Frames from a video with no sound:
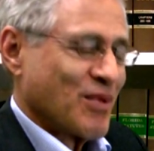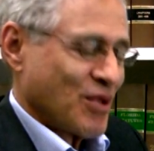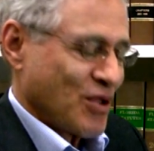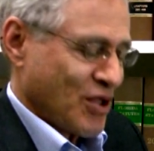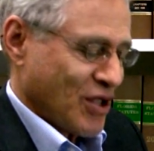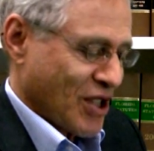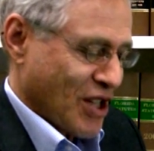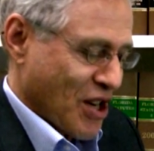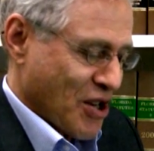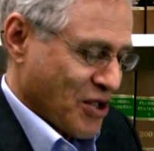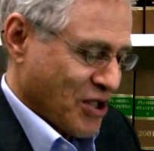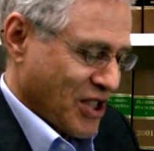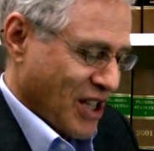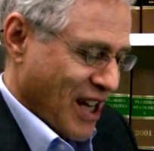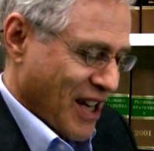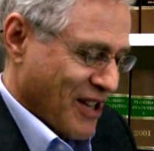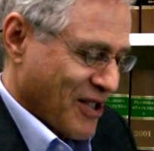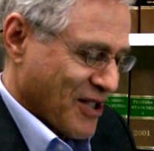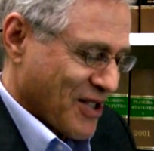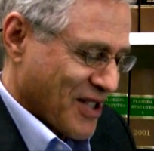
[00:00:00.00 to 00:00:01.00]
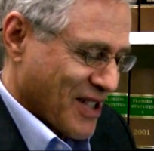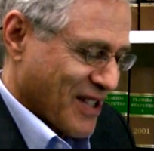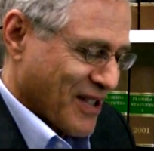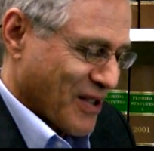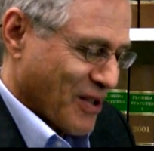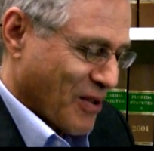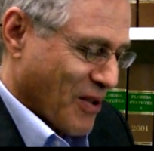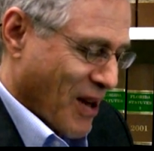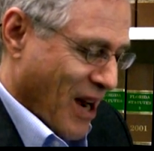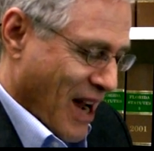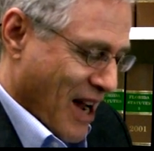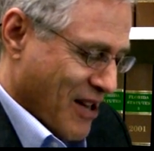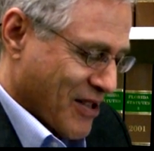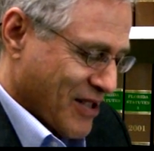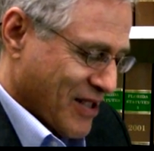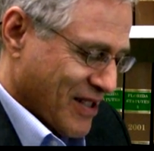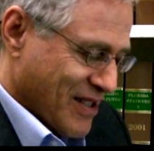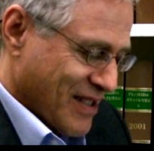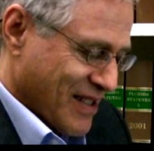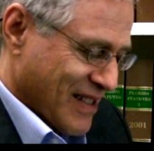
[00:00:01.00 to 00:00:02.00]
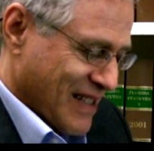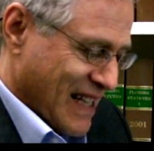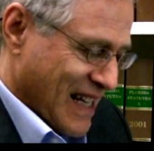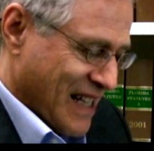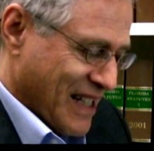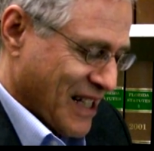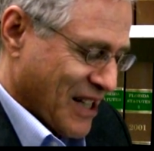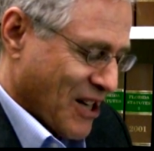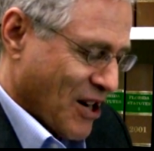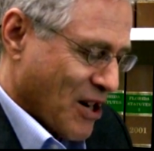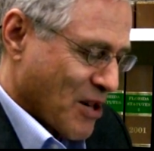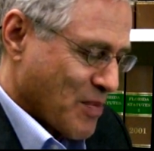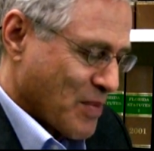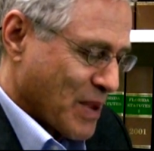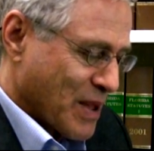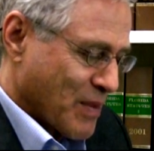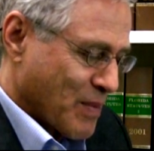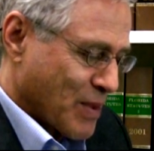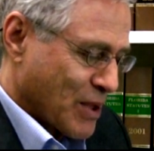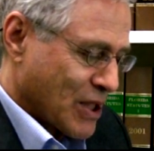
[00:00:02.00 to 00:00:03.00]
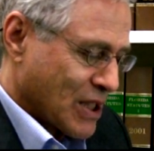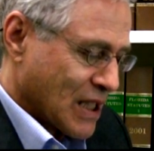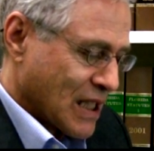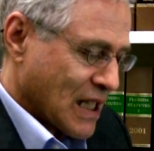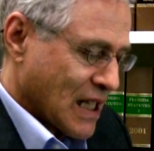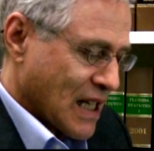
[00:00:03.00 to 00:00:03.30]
negotiators in the crowd, EDR people,